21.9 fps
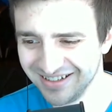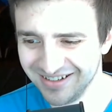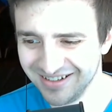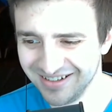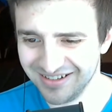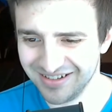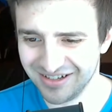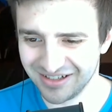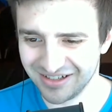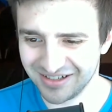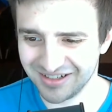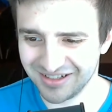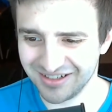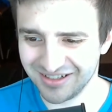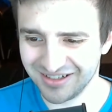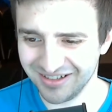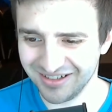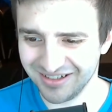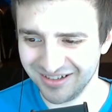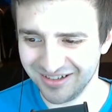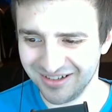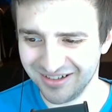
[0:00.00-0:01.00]
just
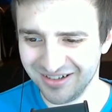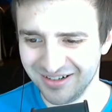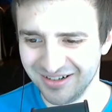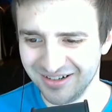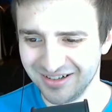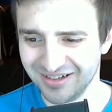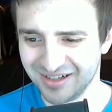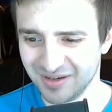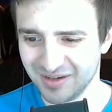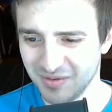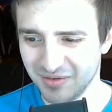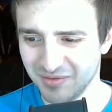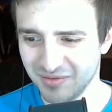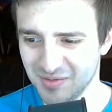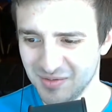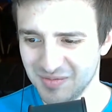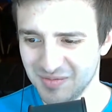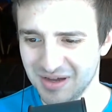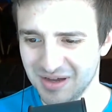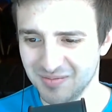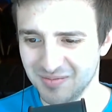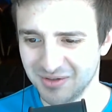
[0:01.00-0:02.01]
some of
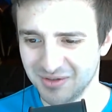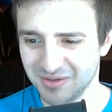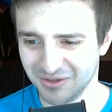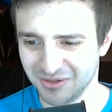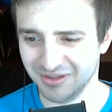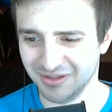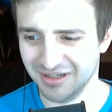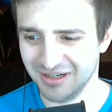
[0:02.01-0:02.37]
them they absurdly